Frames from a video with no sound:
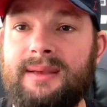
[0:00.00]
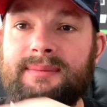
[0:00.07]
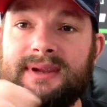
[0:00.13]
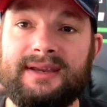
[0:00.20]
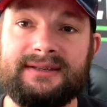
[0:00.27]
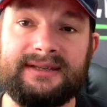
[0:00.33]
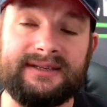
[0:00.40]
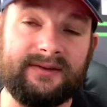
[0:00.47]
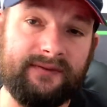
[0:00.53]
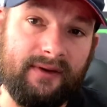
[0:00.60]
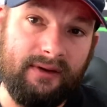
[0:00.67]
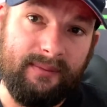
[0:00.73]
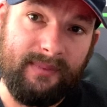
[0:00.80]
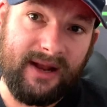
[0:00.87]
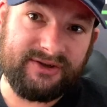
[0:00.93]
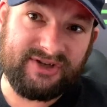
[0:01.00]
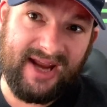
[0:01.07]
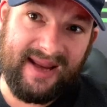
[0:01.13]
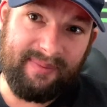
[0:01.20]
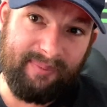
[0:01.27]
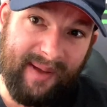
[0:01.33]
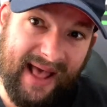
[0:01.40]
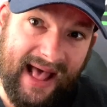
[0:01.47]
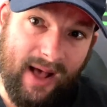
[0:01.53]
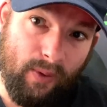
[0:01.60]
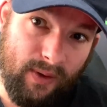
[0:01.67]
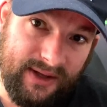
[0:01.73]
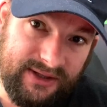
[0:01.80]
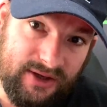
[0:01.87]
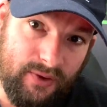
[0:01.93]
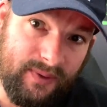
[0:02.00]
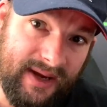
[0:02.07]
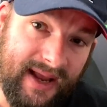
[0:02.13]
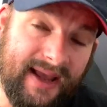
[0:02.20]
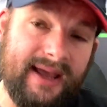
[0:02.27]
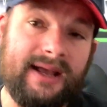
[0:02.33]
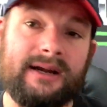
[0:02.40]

because these are very much a power unit.